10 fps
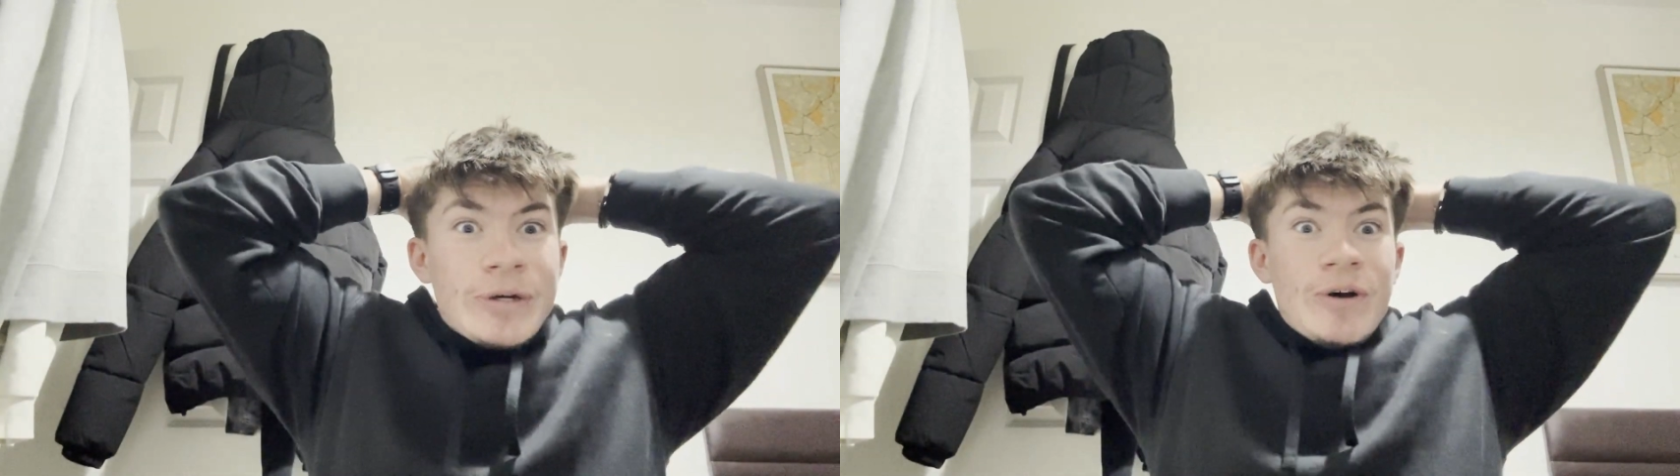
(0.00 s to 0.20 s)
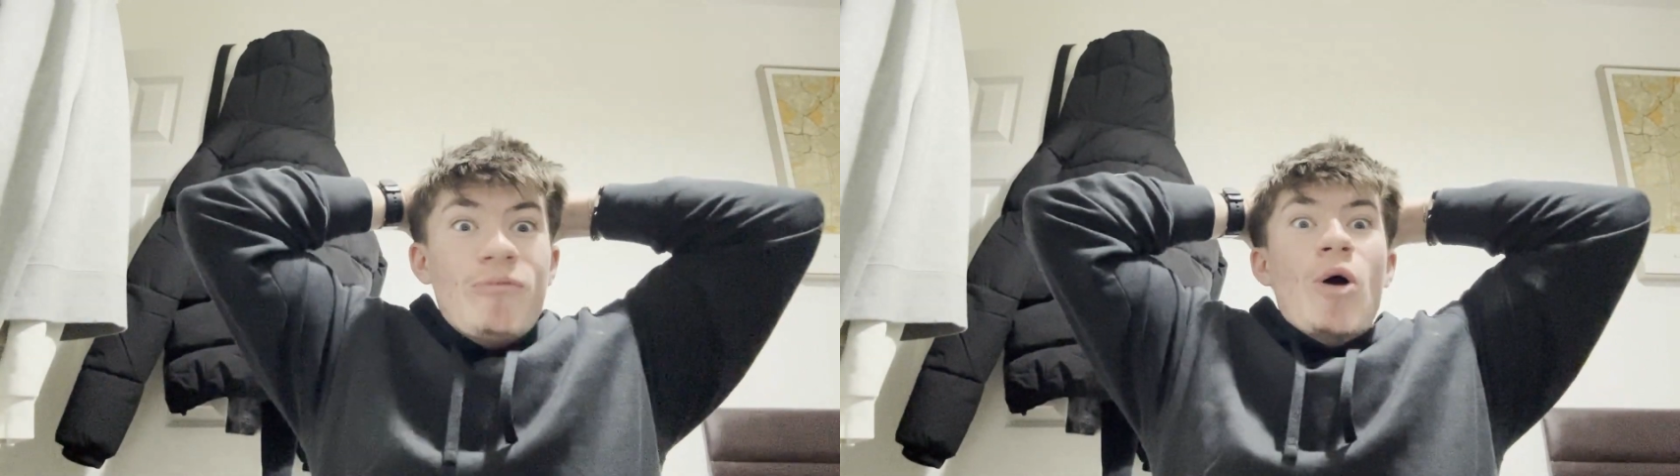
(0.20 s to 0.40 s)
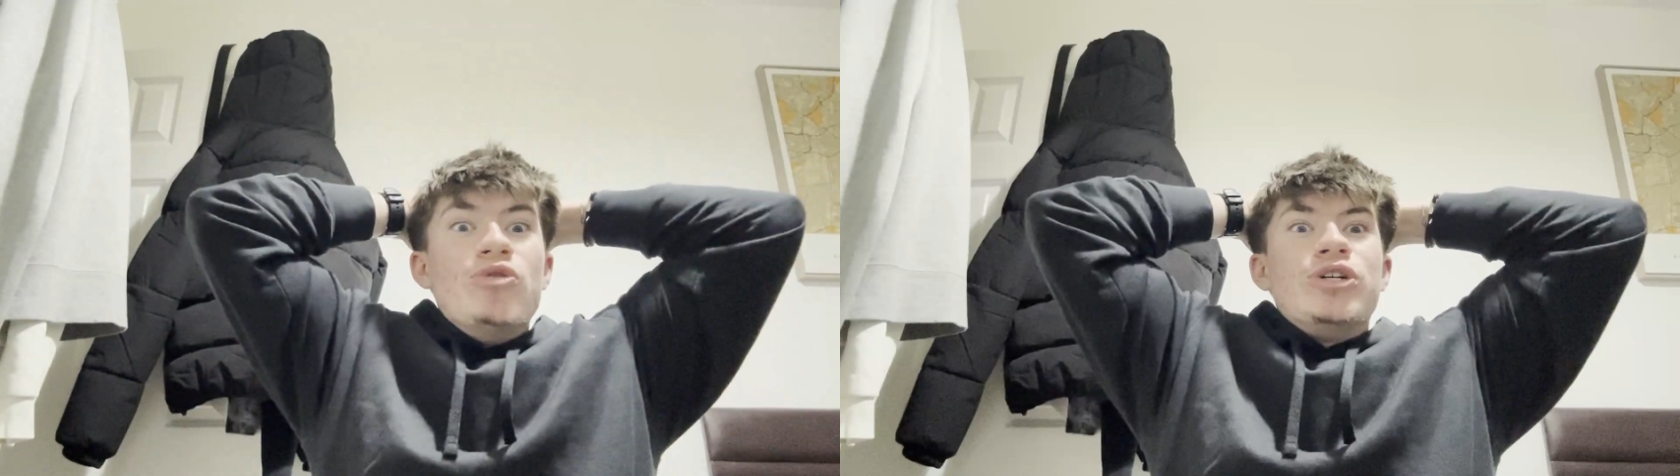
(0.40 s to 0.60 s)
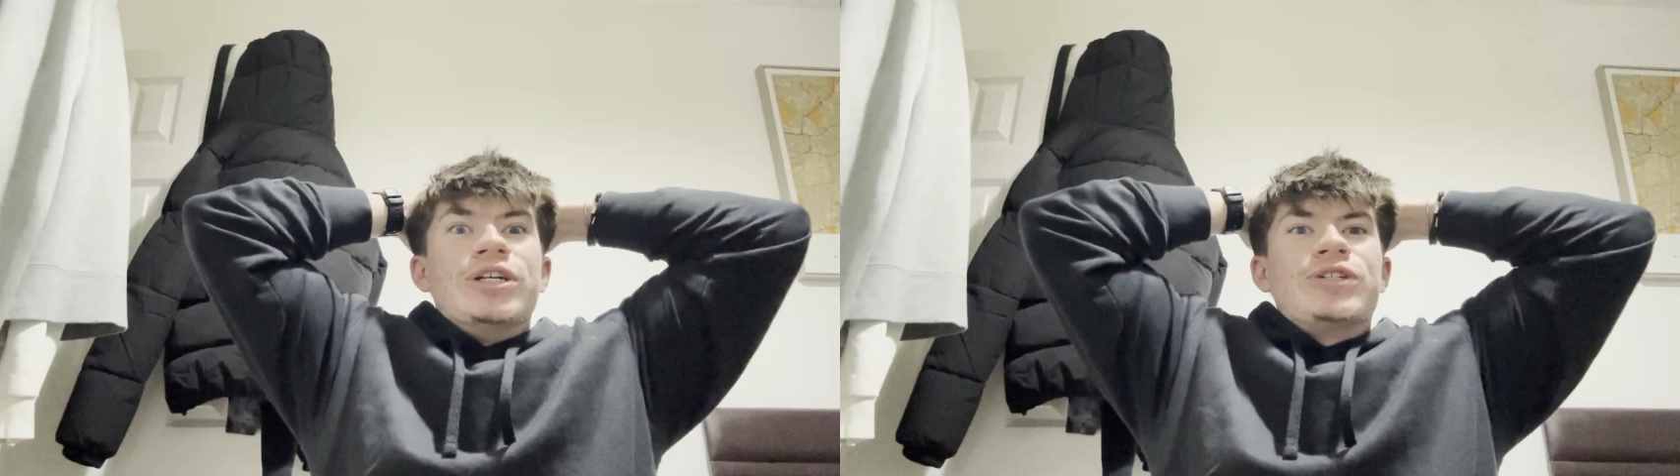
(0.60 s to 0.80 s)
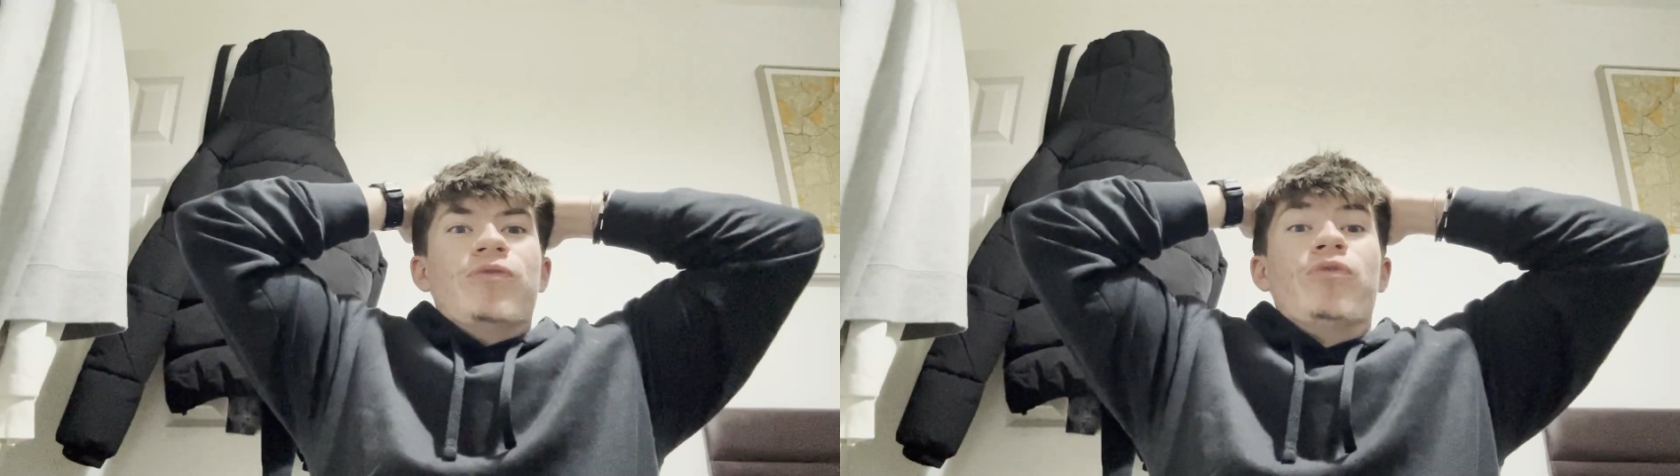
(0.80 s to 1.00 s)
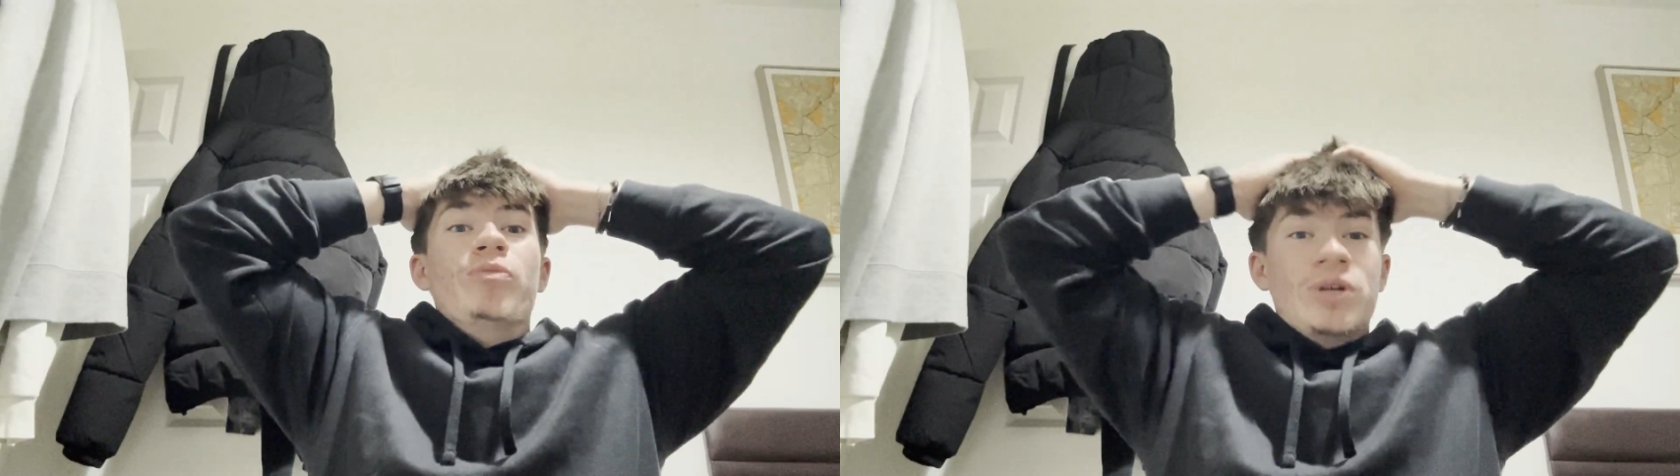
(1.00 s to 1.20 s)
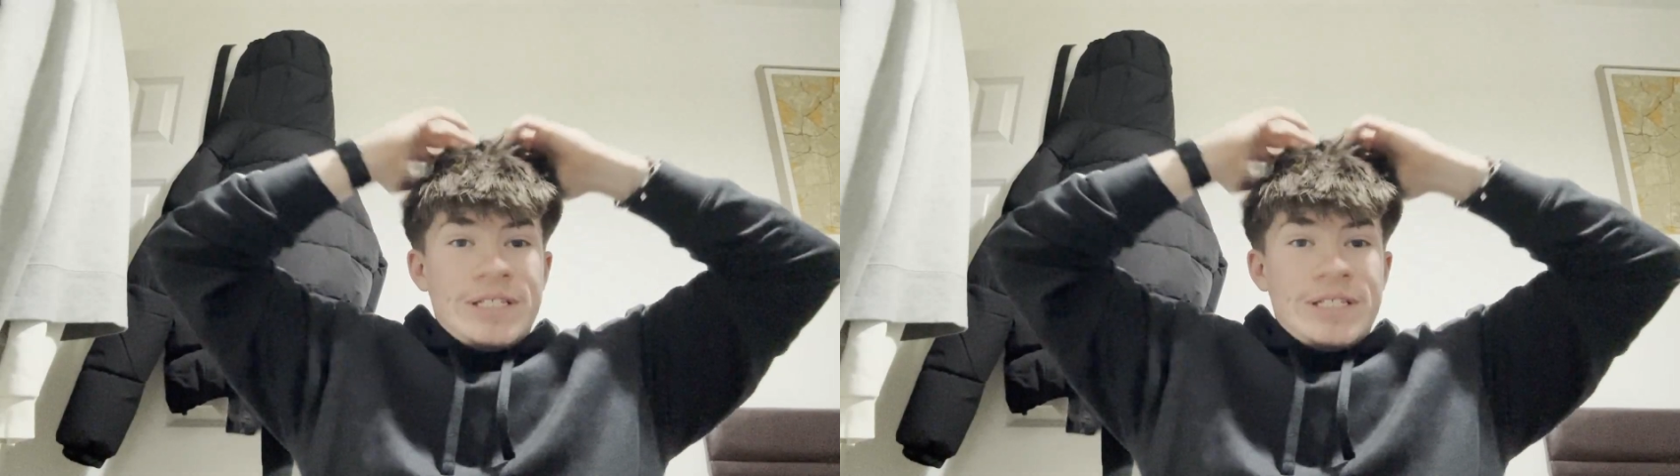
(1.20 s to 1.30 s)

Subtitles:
emotion that's gone through, but